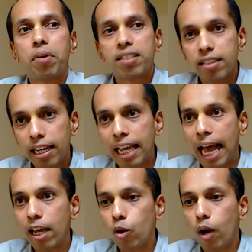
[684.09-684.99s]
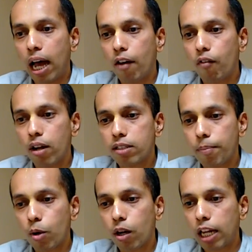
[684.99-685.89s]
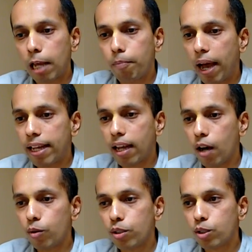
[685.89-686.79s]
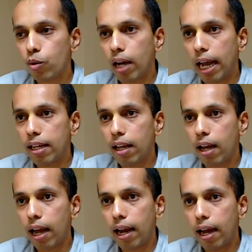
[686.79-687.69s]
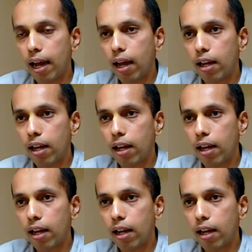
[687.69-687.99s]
Personally, I know once upon a time, my cow used to